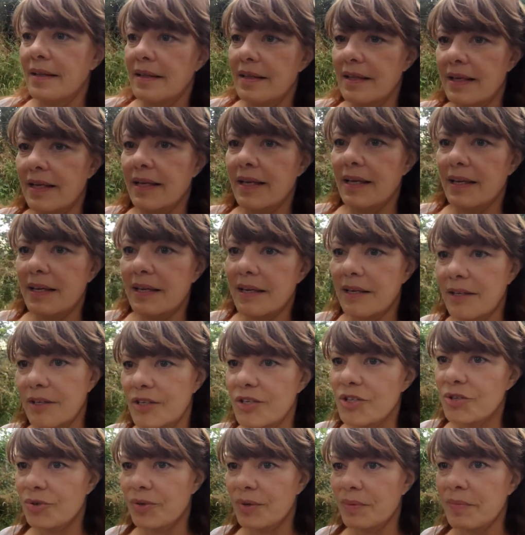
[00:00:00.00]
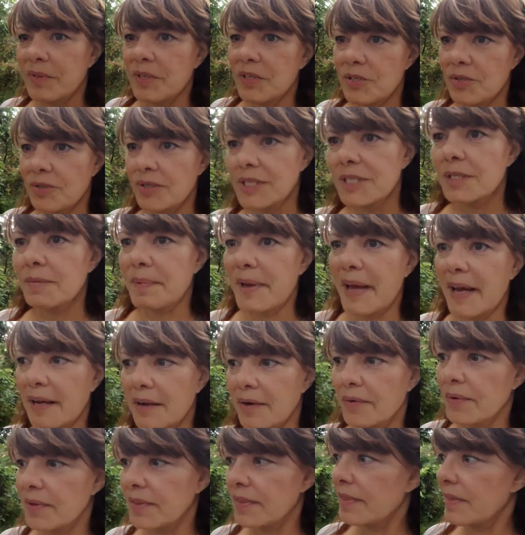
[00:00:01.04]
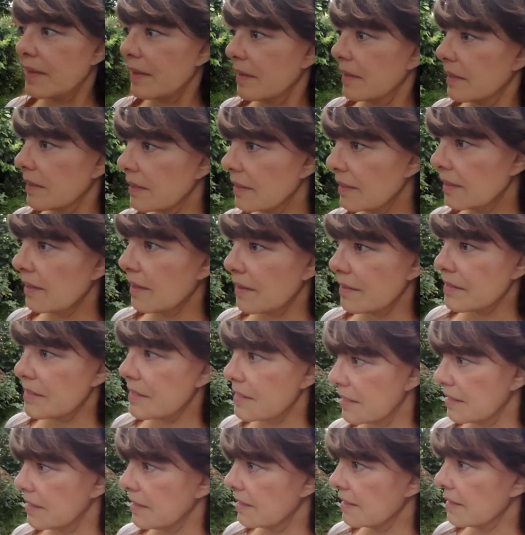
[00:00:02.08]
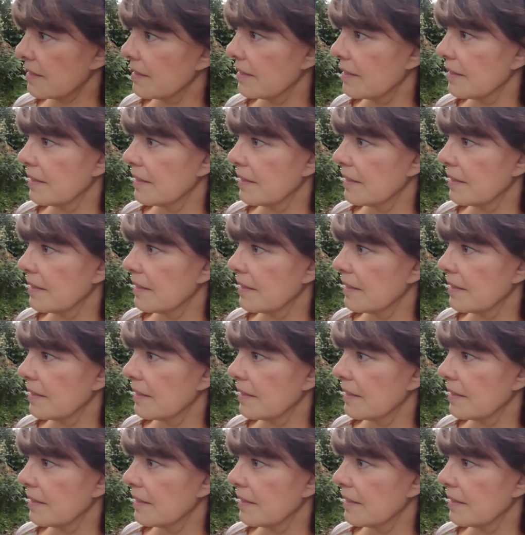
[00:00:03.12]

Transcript: They trim the trees back with their constant